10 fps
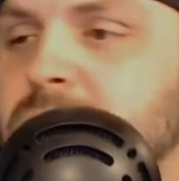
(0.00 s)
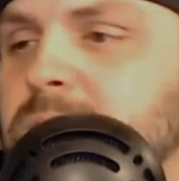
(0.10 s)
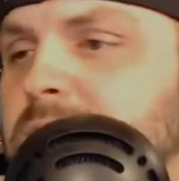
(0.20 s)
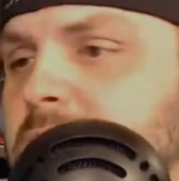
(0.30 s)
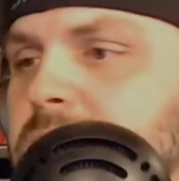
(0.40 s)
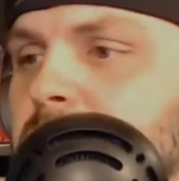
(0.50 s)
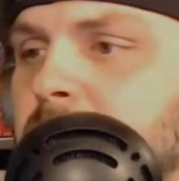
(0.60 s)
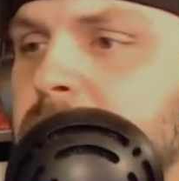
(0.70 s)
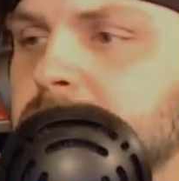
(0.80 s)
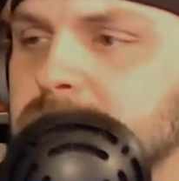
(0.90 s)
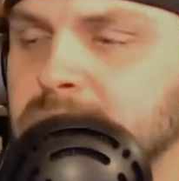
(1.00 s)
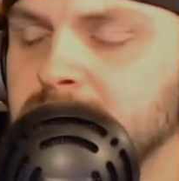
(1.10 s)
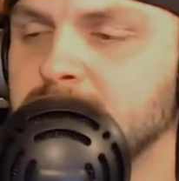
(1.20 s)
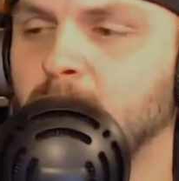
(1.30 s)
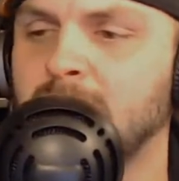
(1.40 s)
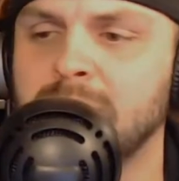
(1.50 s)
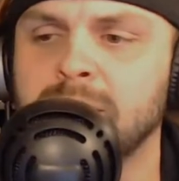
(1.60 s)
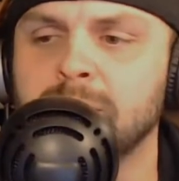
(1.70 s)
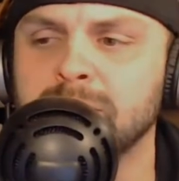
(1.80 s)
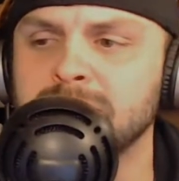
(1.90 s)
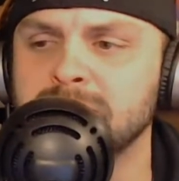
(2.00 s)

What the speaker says: that though? I don't know why they would.